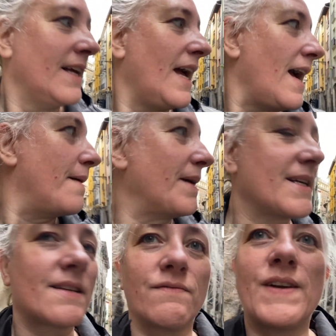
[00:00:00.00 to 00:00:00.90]

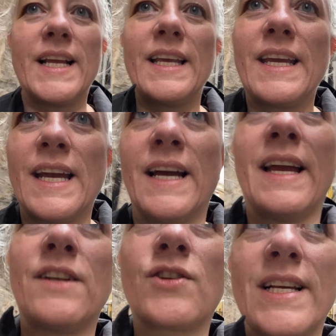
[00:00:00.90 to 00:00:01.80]
it's a really
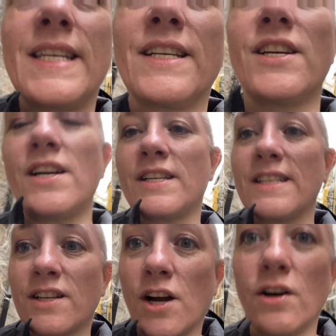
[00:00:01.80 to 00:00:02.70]
interesting church. It's
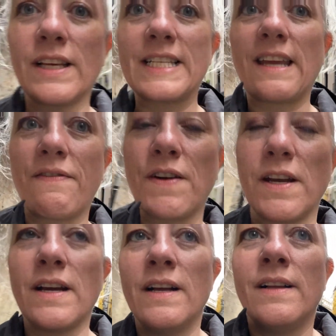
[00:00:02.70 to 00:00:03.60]
got all these different
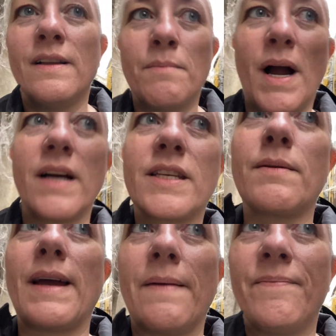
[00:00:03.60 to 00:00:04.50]
parts to
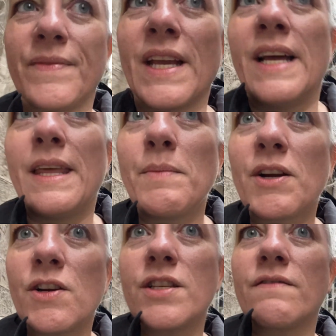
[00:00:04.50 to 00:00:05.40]
it. And then we
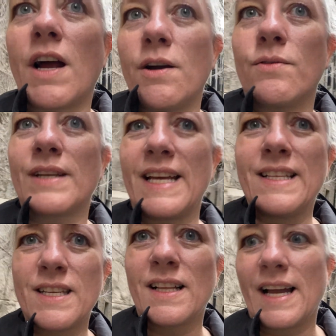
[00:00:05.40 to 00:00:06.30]
crossed the road
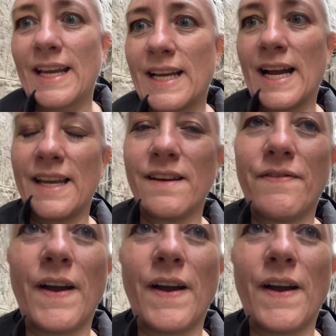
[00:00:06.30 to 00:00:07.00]
into like a kind of